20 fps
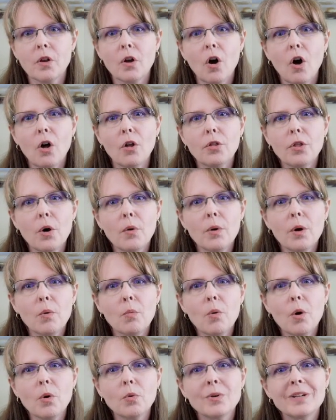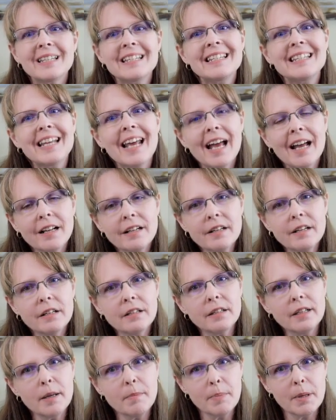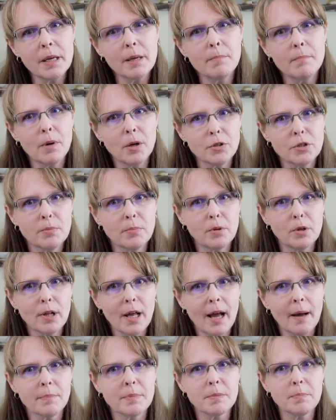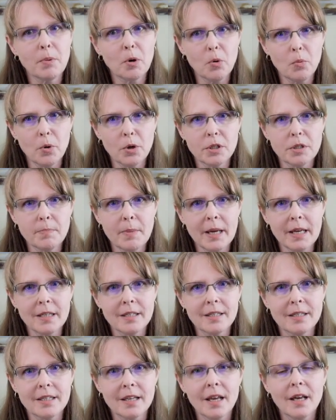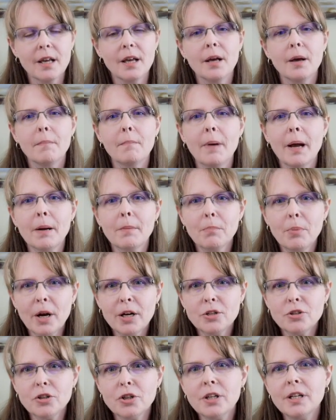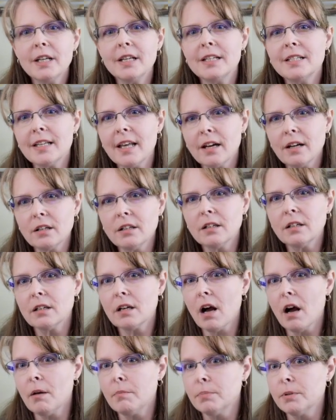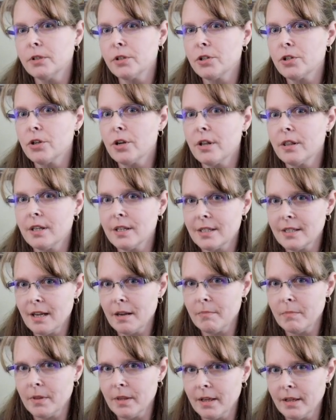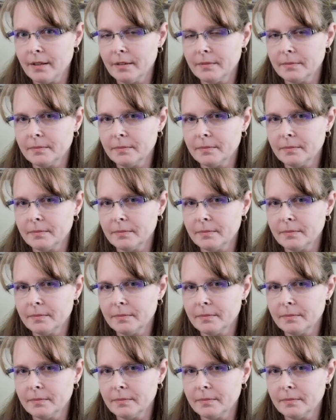Although it won't technically be multiple apps per workspace, my impression is that it'll accomplish the same thing.